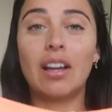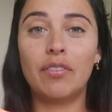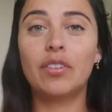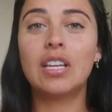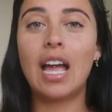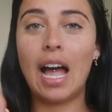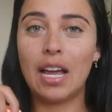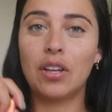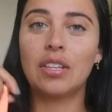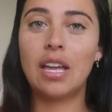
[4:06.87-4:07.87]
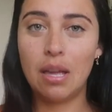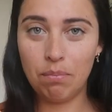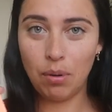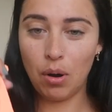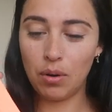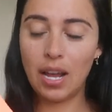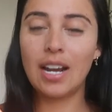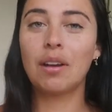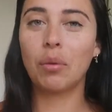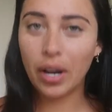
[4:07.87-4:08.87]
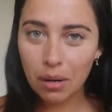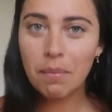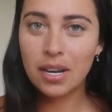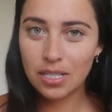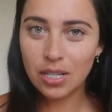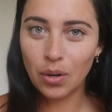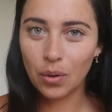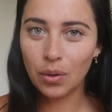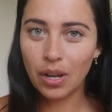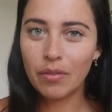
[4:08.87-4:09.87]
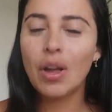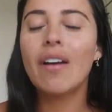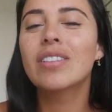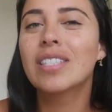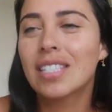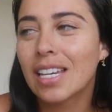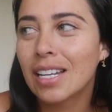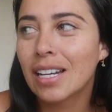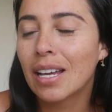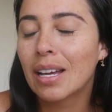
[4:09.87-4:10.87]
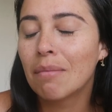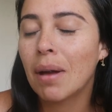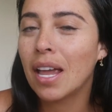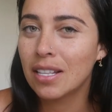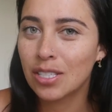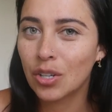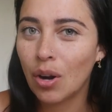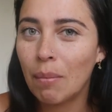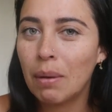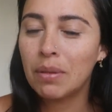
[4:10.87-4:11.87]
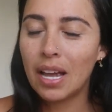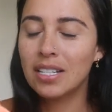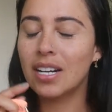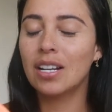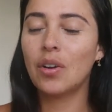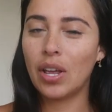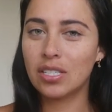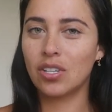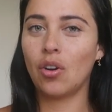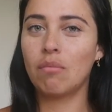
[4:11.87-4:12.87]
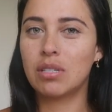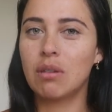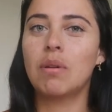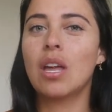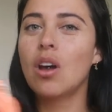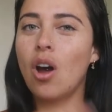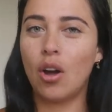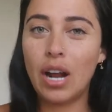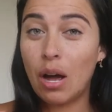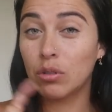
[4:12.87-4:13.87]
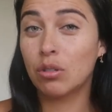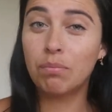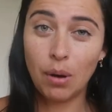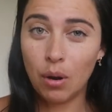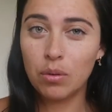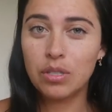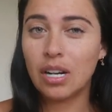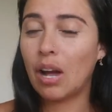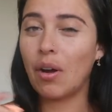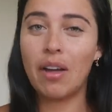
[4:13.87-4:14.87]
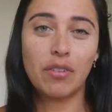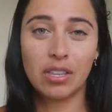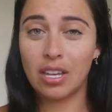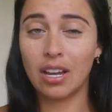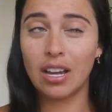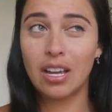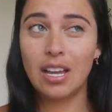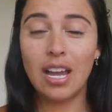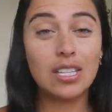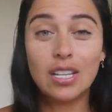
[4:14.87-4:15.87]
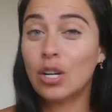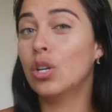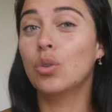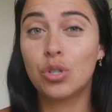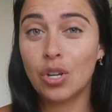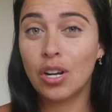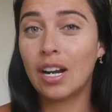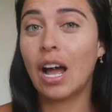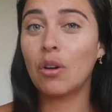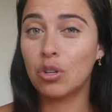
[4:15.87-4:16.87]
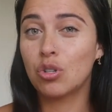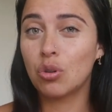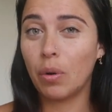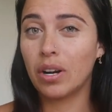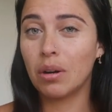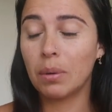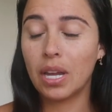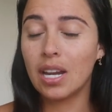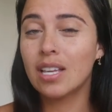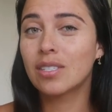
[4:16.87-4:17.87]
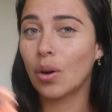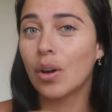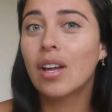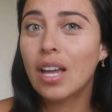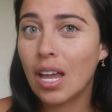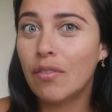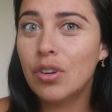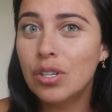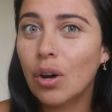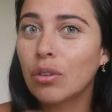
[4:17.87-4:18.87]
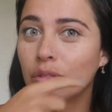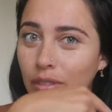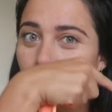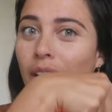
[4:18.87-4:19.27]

definitely high on the hip bone, and I recommend you, if you haven't seen my Instagram, I did a little Instagram TV on how to pose and how everything is an illusion and how you should wear your bikini. So if you don't,